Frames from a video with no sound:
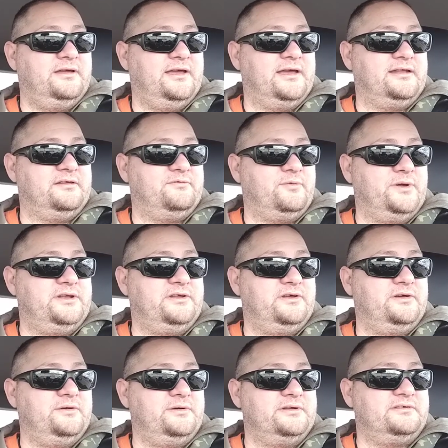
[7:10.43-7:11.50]
And if we
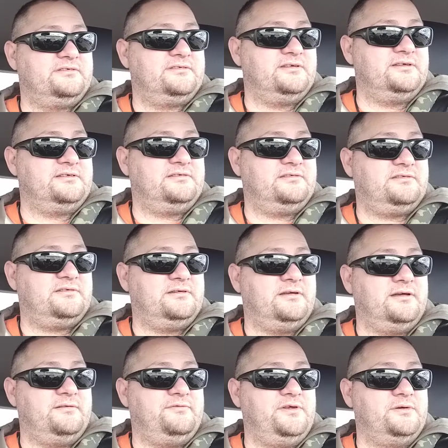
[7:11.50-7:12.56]
do, it's
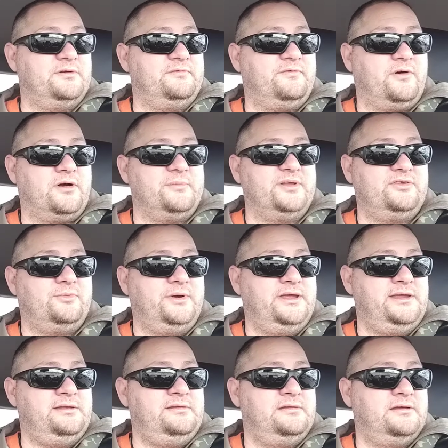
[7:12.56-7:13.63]
few and far
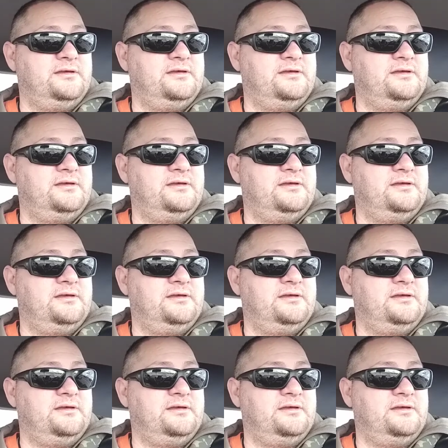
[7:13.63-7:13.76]
between.